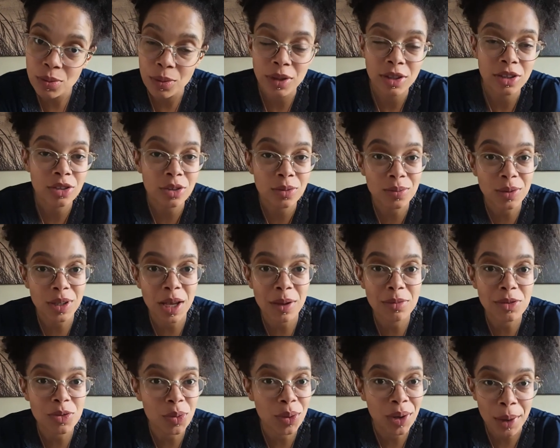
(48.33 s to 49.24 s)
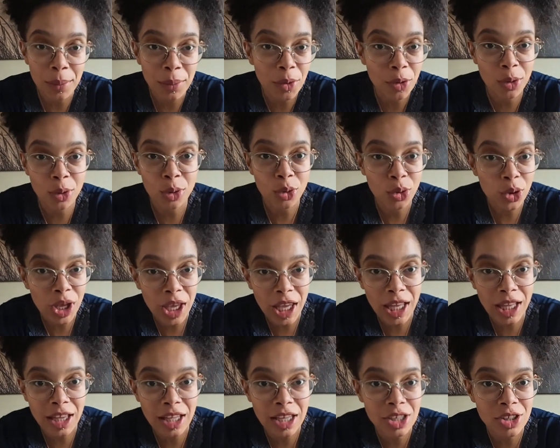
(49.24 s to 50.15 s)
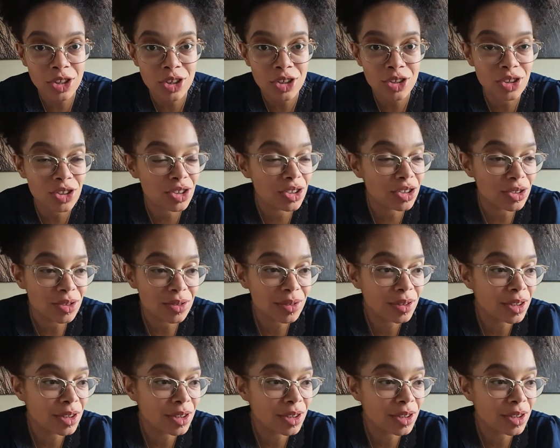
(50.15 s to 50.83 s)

but sometimes when I'm not looking they just